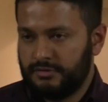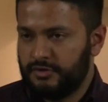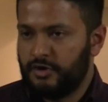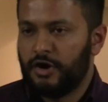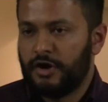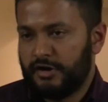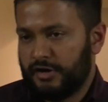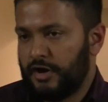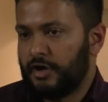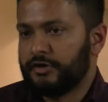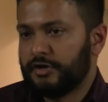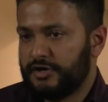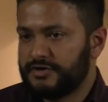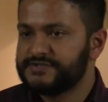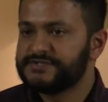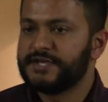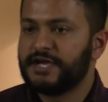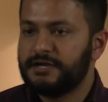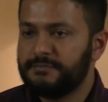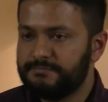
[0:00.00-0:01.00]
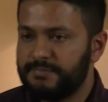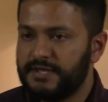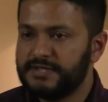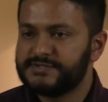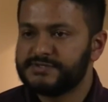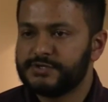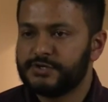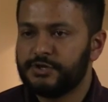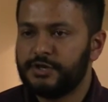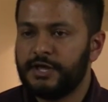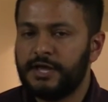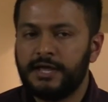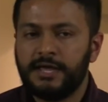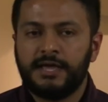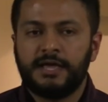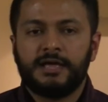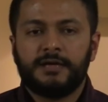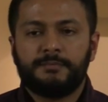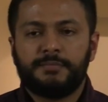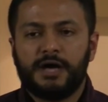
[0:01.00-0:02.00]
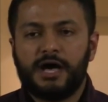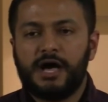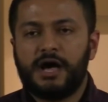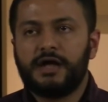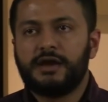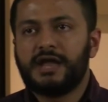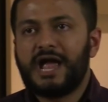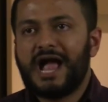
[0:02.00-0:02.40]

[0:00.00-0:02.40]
the, on our site basically, but